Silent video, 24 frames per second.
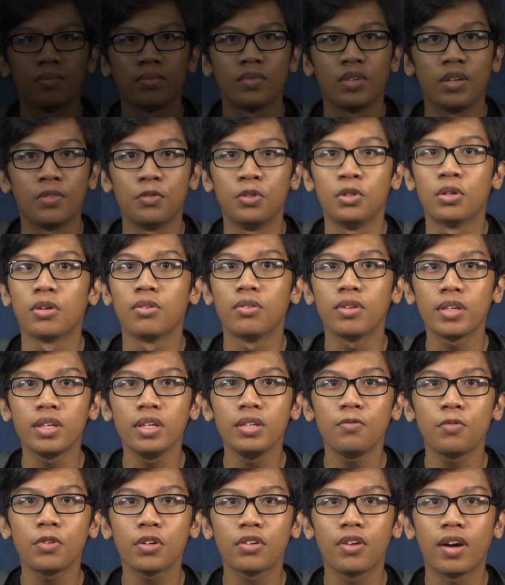If you are
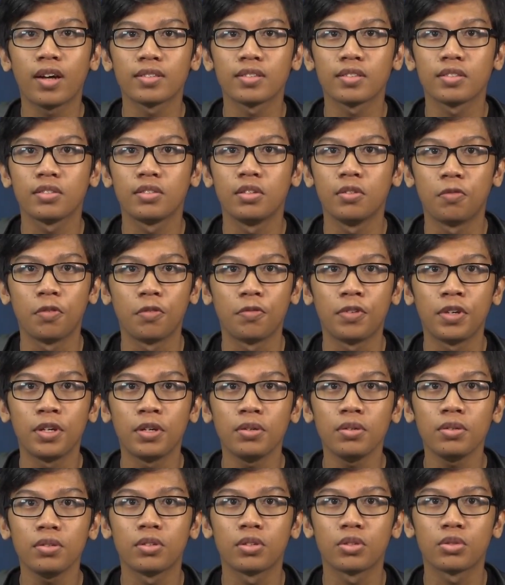looking for classes to
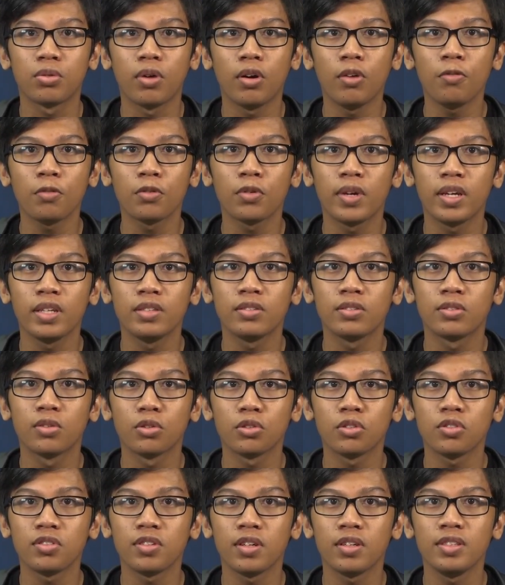fulfill your 12th grade
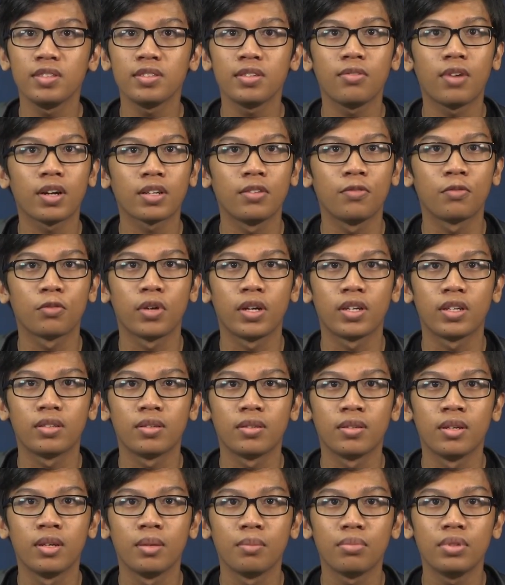Social Studies elective
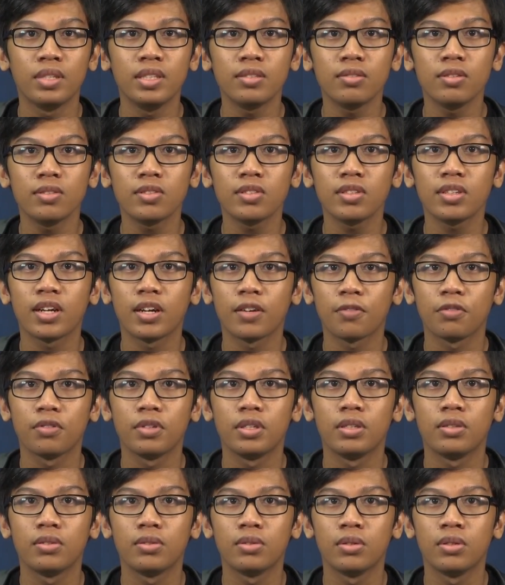credit, please listen
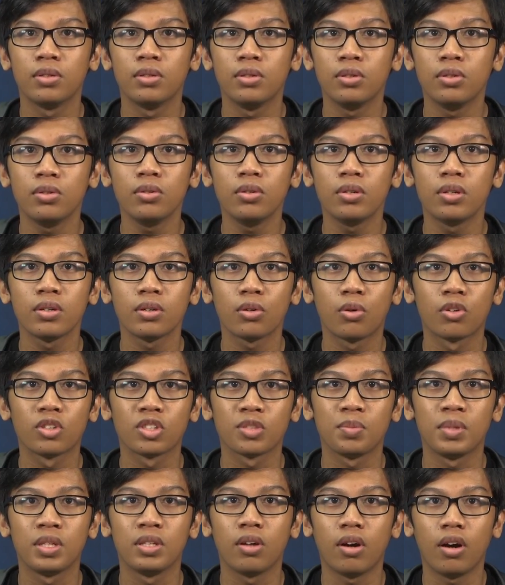carefully to a new course
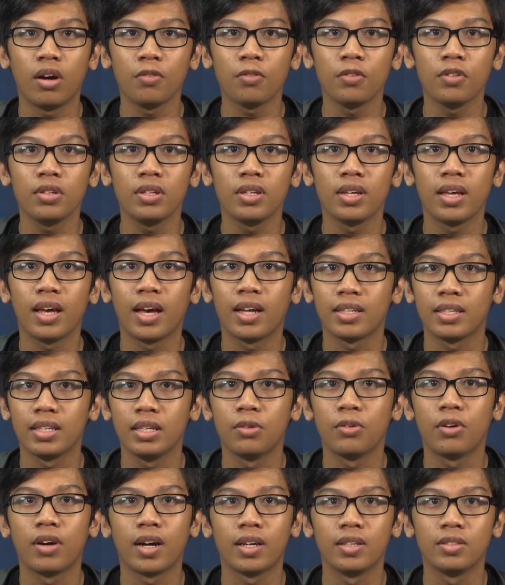being offered at
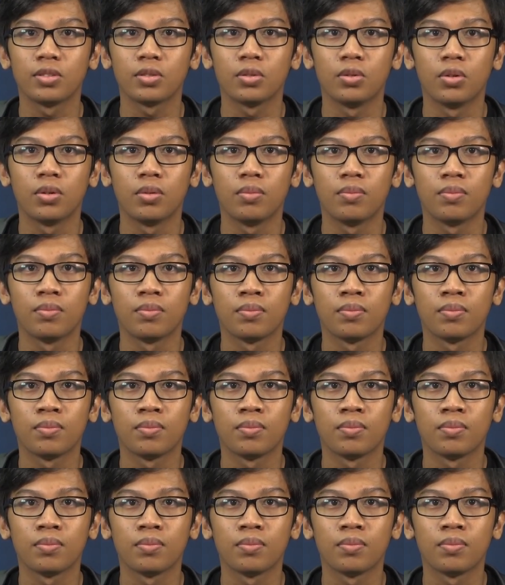Hilo High School.